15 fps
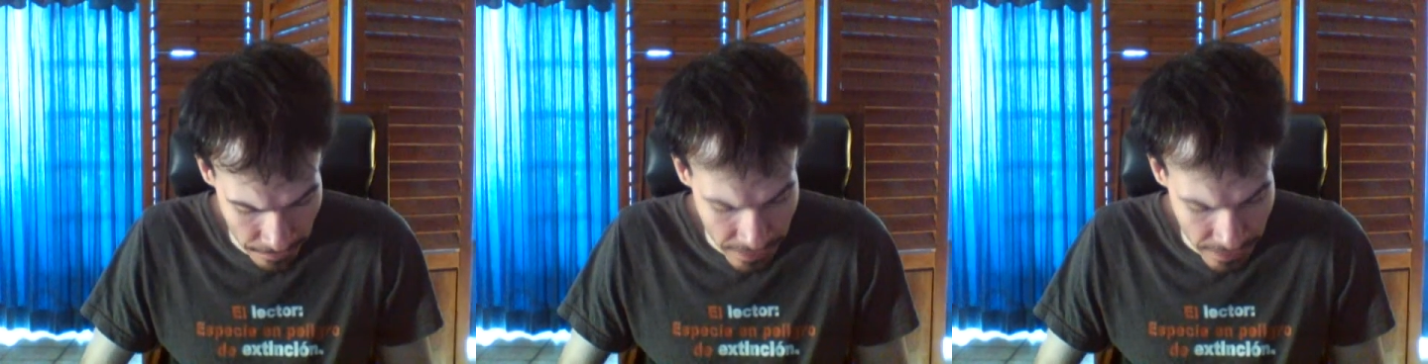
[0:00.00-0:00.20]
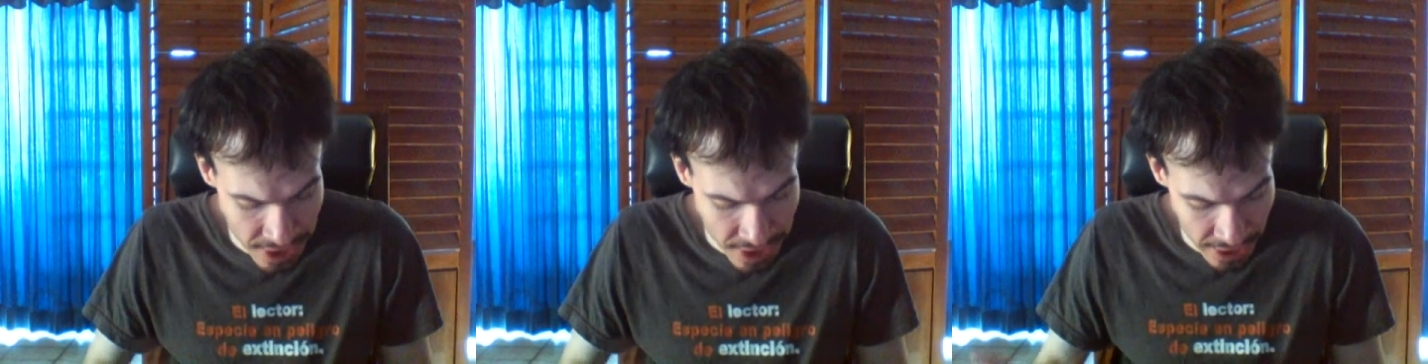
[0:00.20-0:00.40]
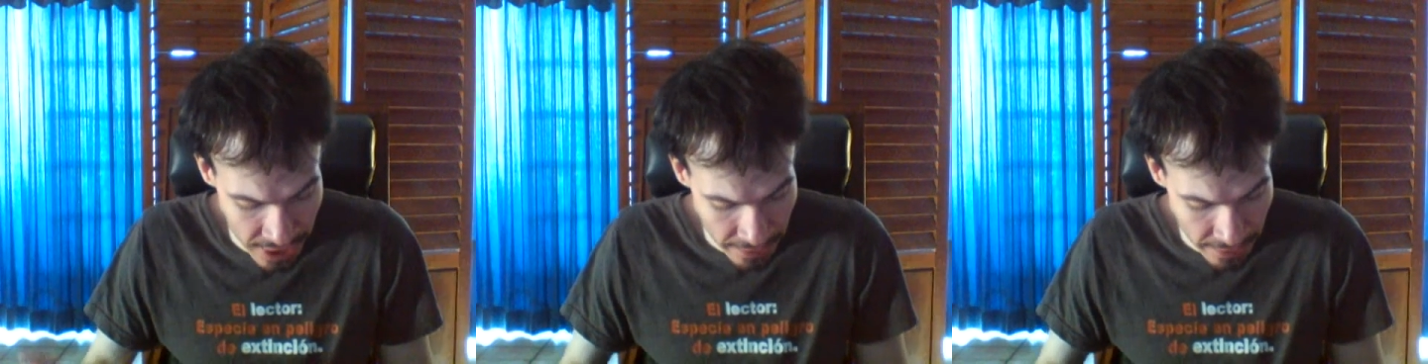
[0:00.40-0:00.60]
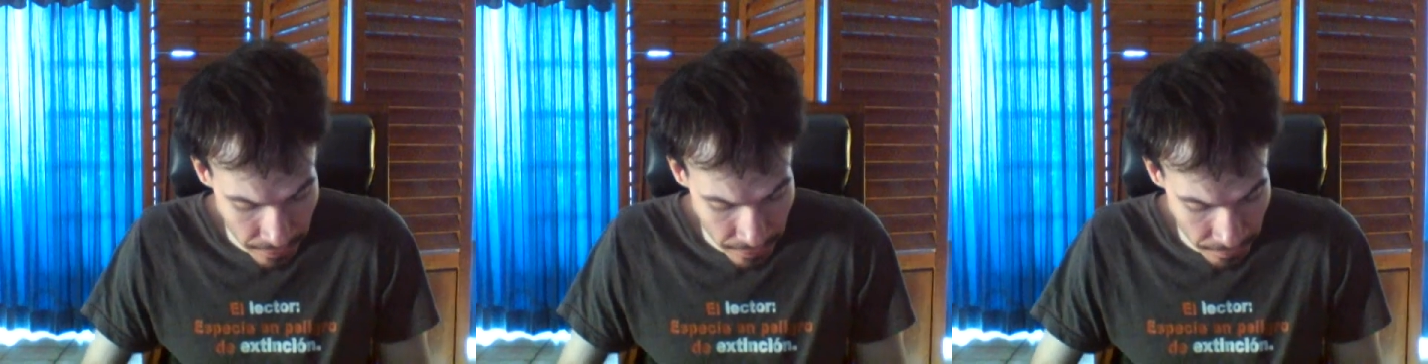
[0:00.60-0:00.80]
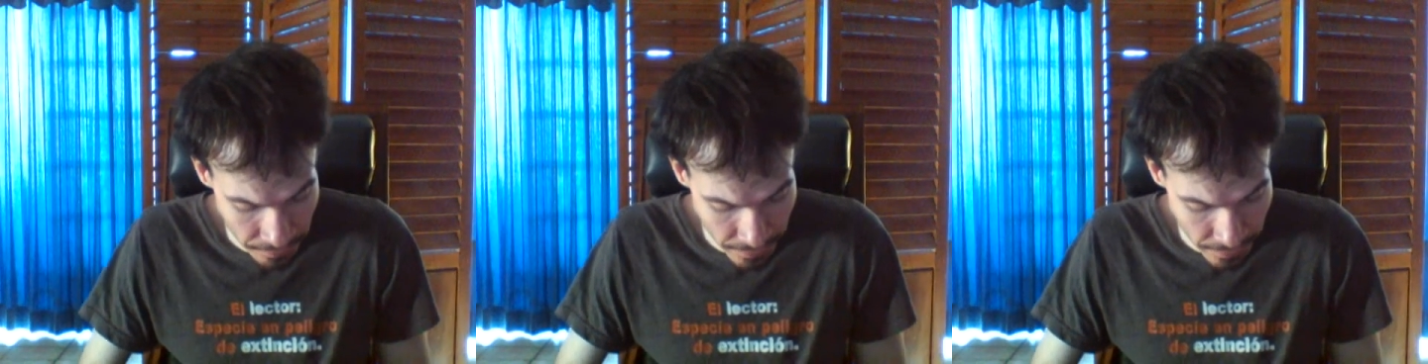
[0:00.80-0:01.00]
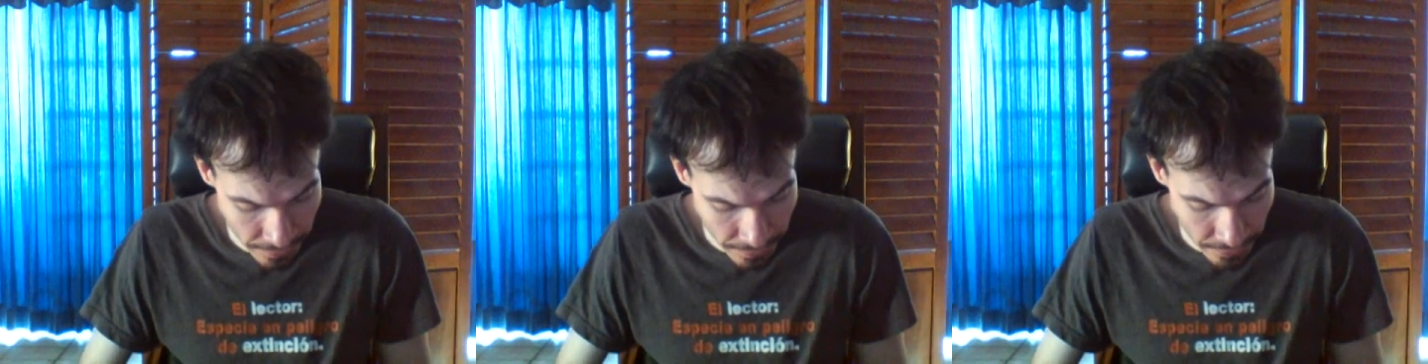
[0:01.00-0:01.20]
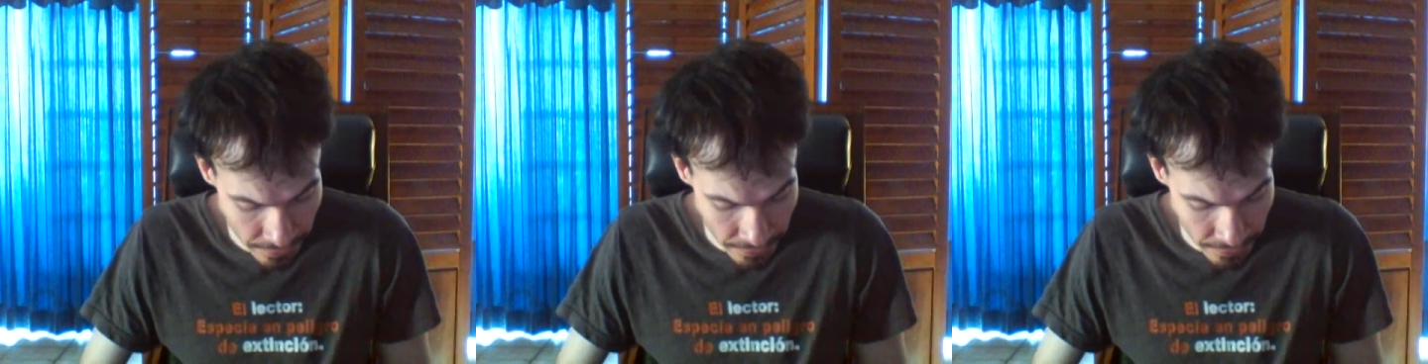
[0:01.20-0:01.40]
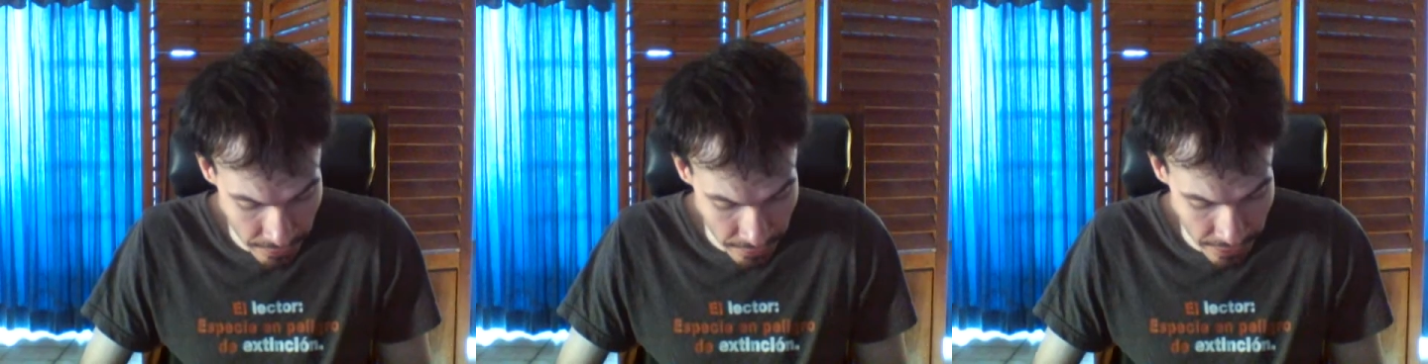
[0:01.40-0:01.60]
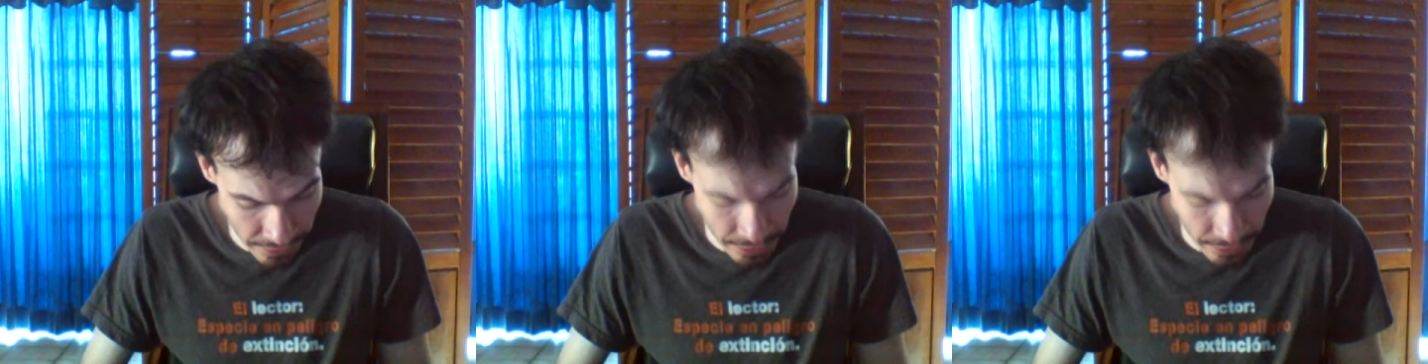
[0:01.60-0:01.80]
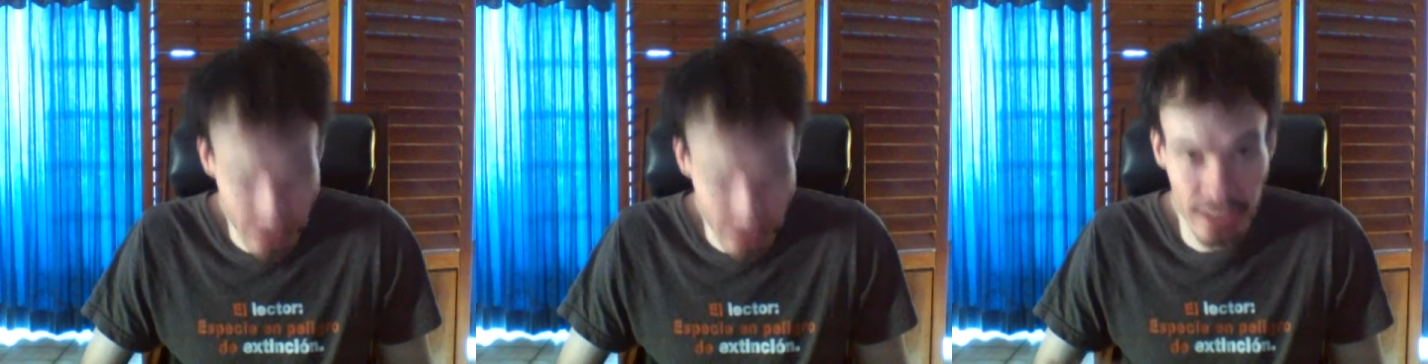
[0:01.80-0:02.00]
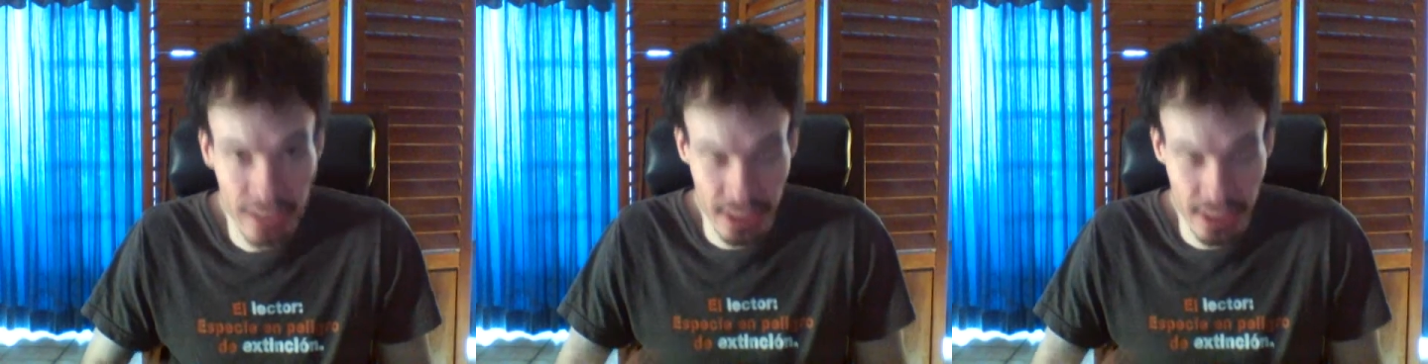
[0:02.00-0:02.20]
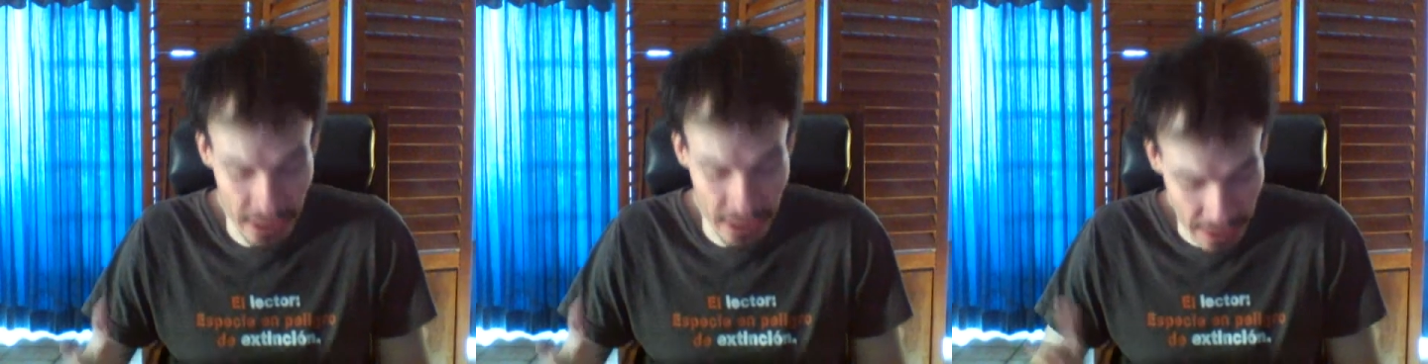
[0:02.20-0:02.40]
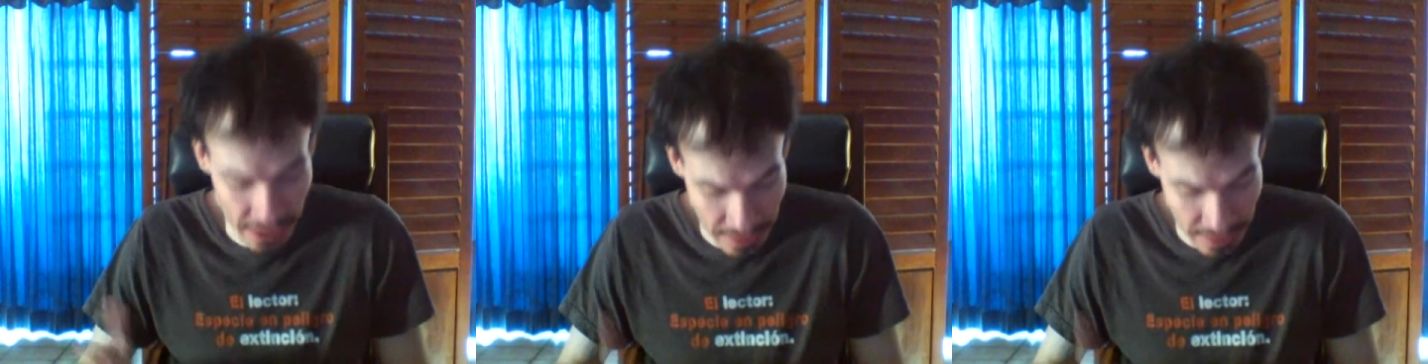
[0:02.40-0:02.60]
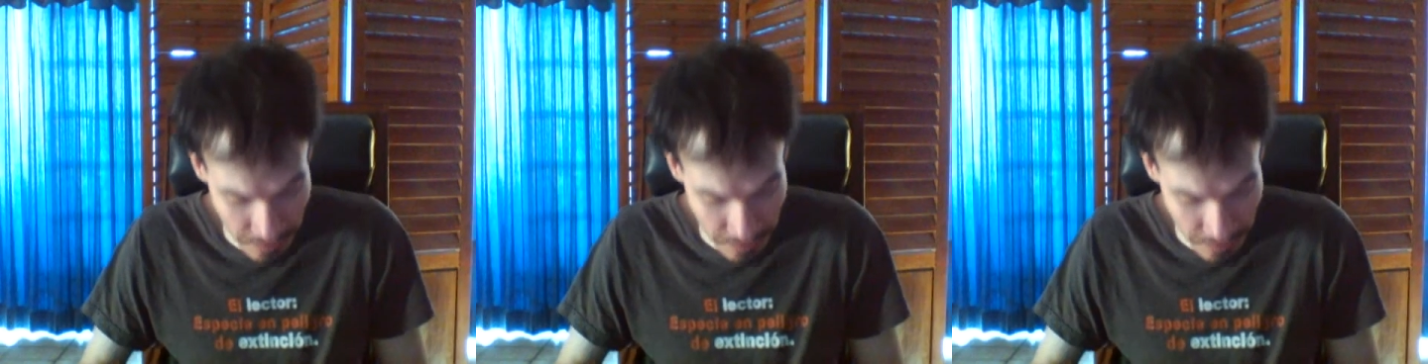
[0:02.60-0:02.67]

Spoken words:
fragile, or it runs hot.